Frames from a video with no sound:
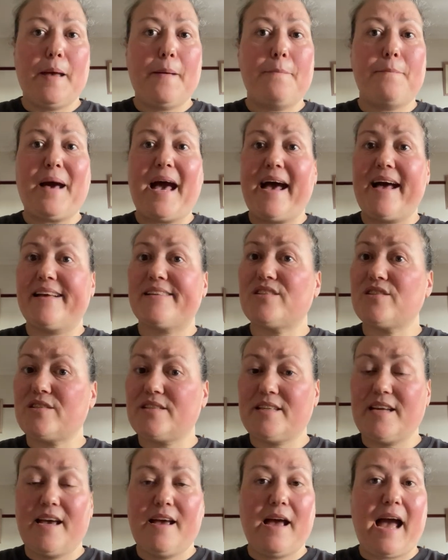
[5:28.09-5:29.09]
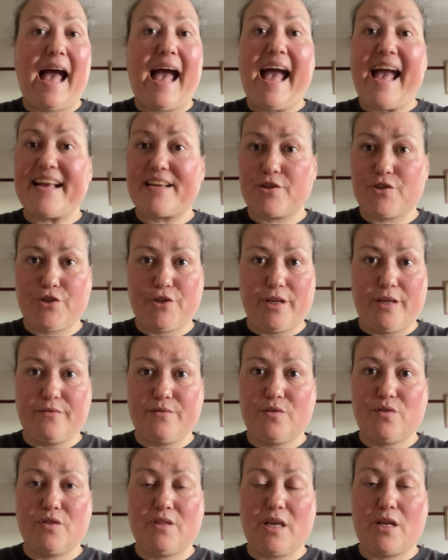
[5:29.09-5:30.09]
past
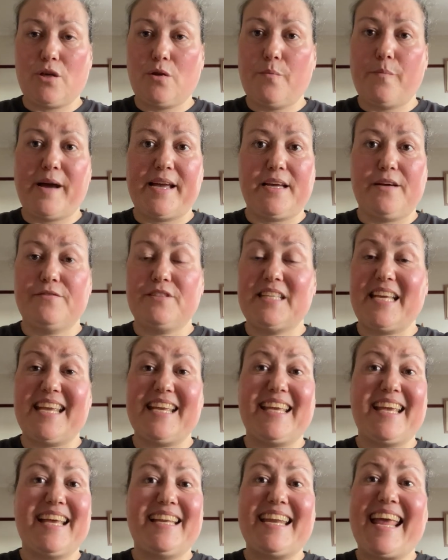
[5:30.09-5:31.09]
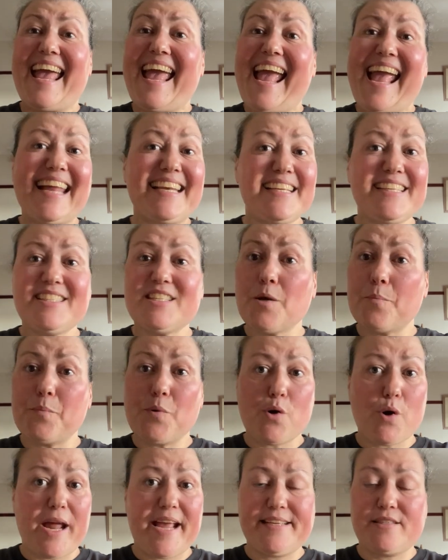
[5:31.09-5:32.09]
actions that you might have taken, any
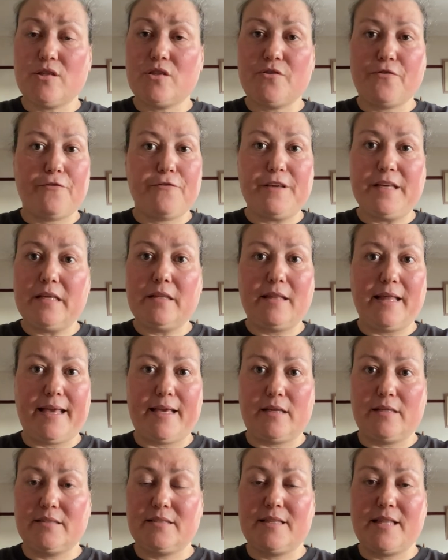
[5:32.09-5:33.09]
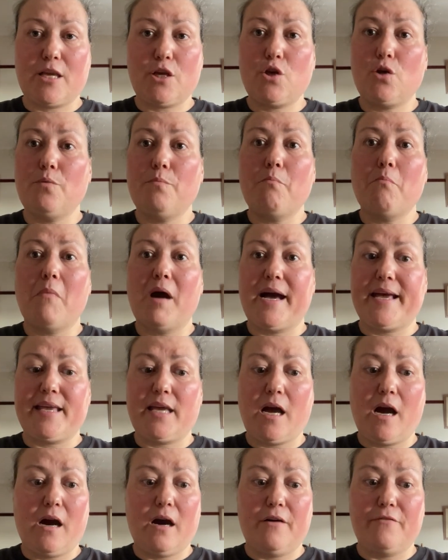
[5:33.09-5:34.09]
suppressed feelings that you might
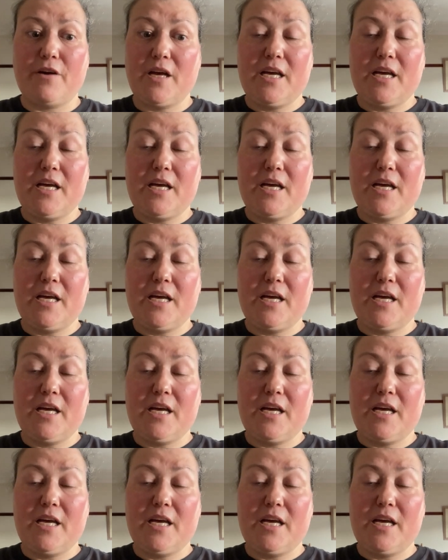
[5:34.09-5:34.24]
have